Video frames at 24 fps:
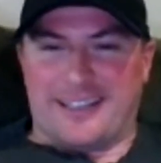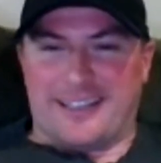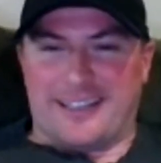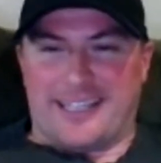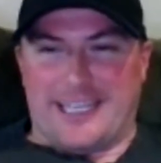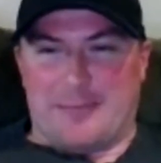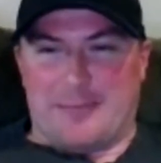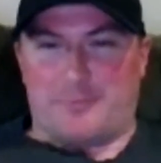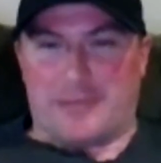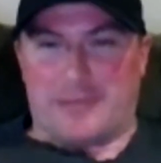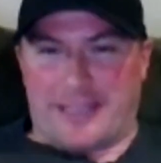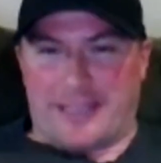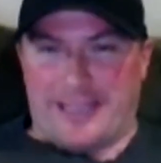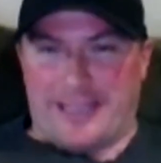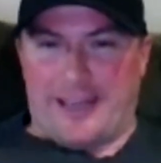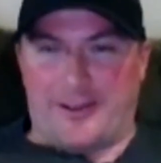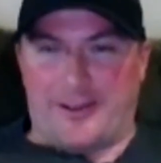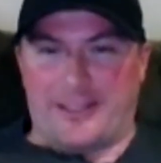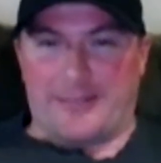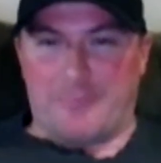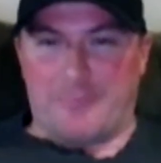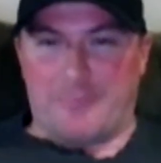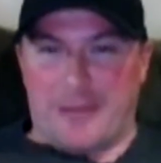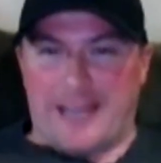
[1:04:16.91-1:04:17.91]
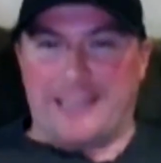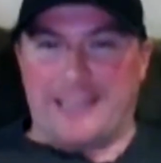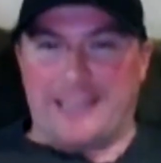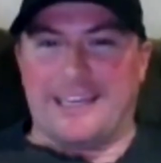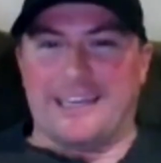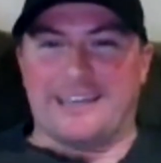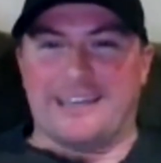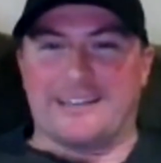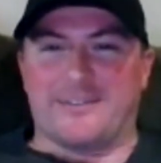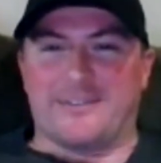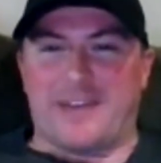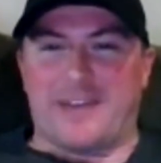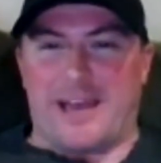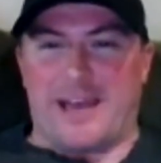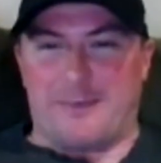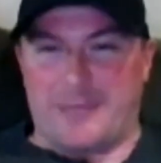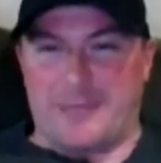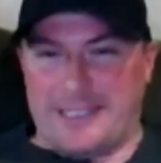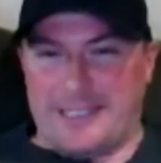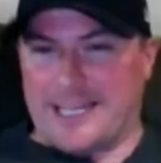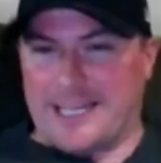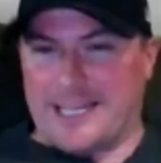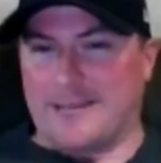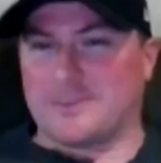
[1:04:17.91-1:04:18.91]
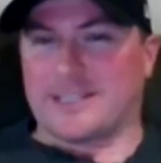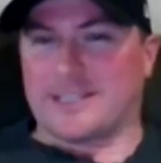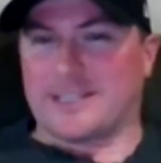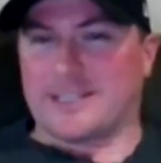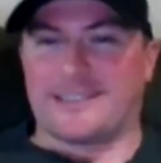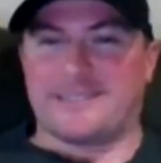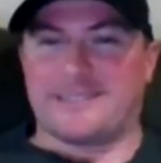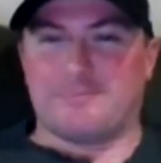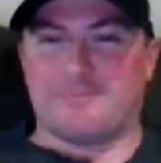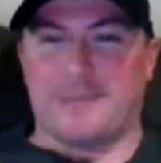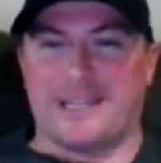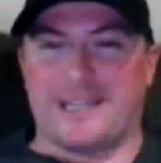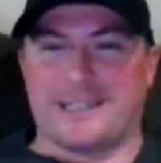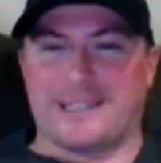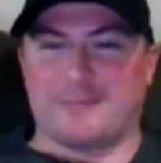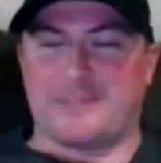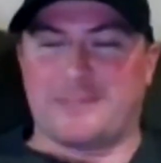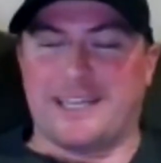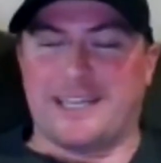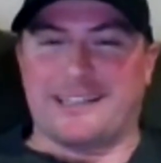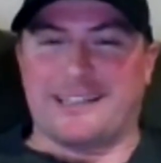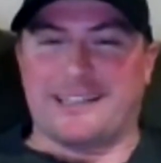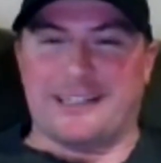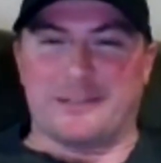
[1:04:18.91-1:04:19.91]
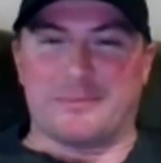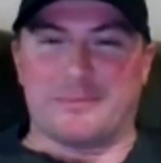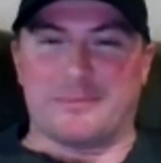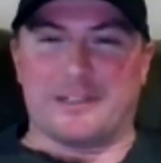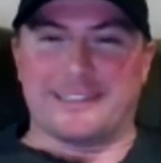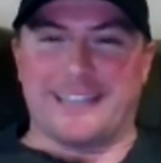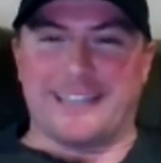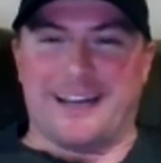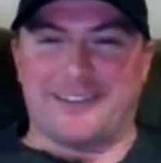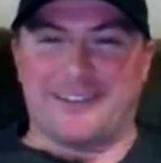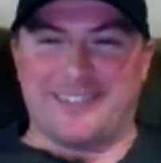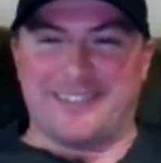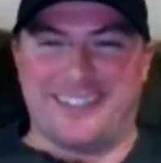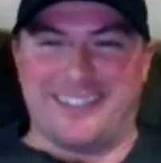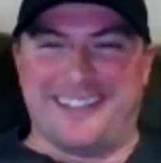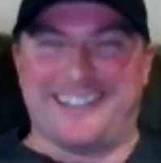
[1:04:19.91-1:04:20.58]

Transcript: keep a count in my head of how many times I could make them take the earbuds out.